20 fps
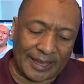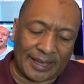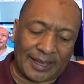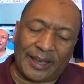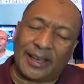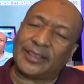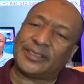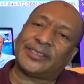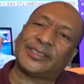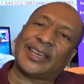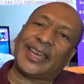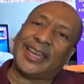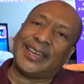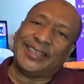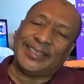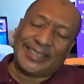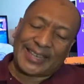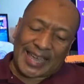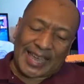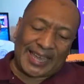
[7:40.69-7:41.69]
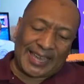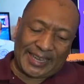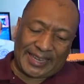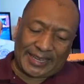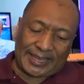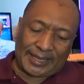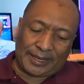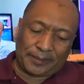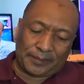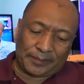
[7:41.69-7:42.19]
us a
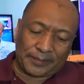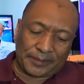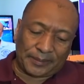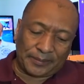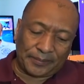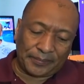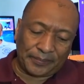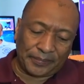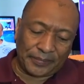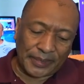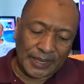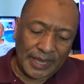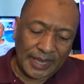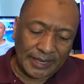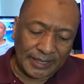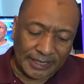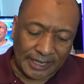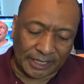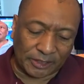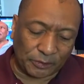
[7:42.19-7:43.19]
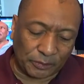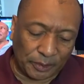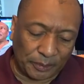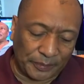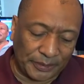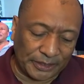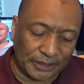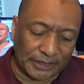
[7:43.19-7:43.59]
name, lest we be